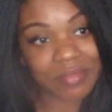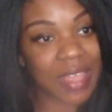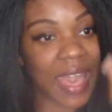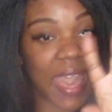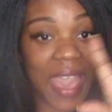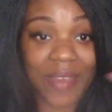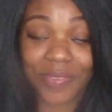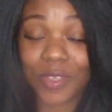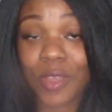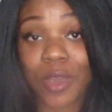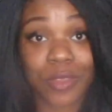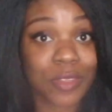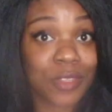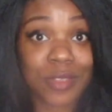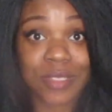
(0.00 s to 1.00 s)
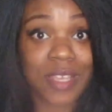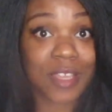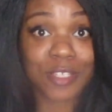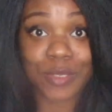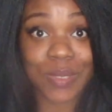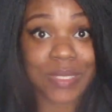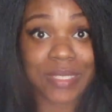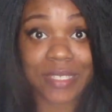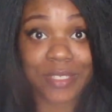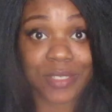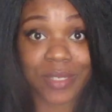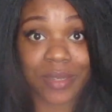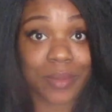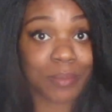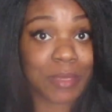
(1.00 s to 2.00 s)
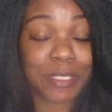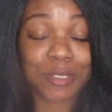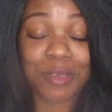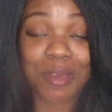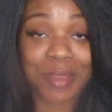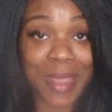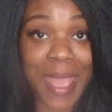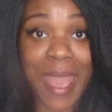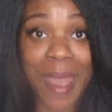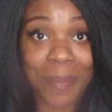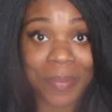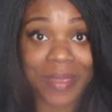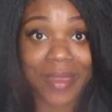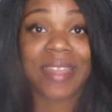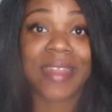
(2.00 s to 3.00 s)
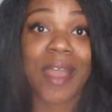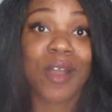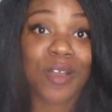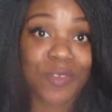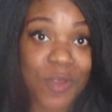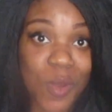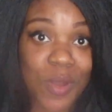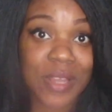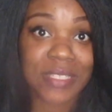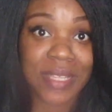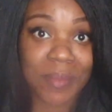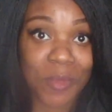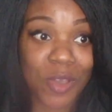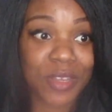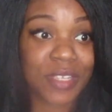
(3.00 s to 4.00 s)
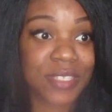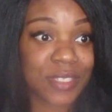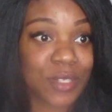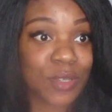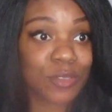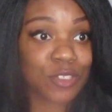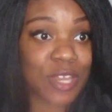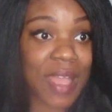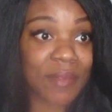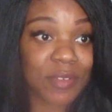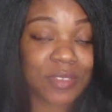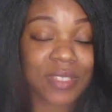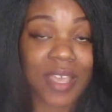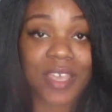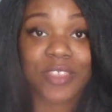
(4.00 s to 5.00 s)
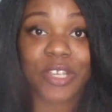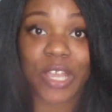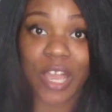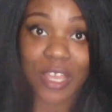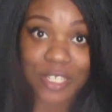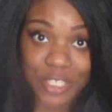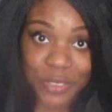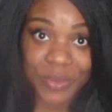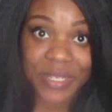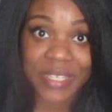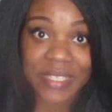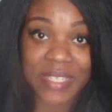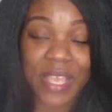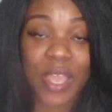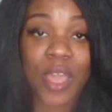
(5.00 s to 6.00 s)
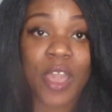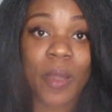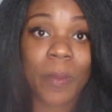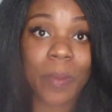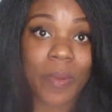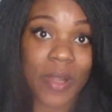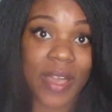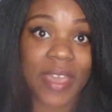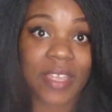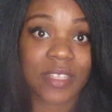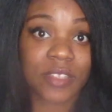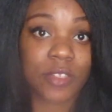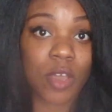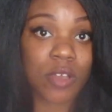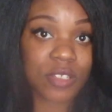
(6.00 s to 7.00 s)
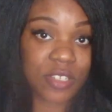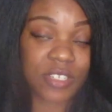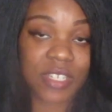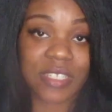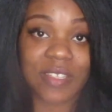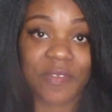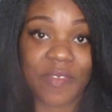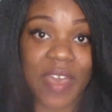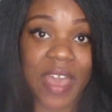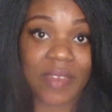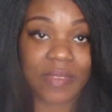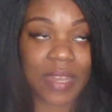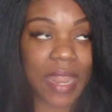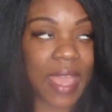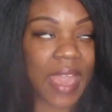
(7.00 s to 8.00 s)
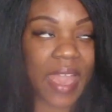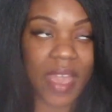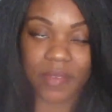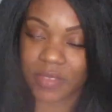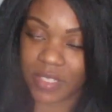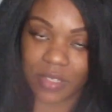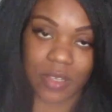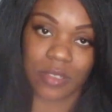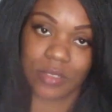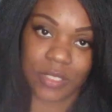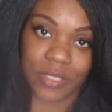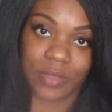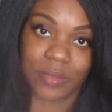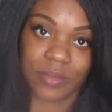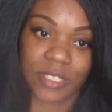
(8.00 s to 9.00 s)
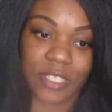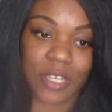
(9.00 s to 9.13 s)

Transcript: I have to go to those countries this year. It's going to happen. Now, of course, I'm going to still travel to other countries, but those are just the 5 that I have to go to.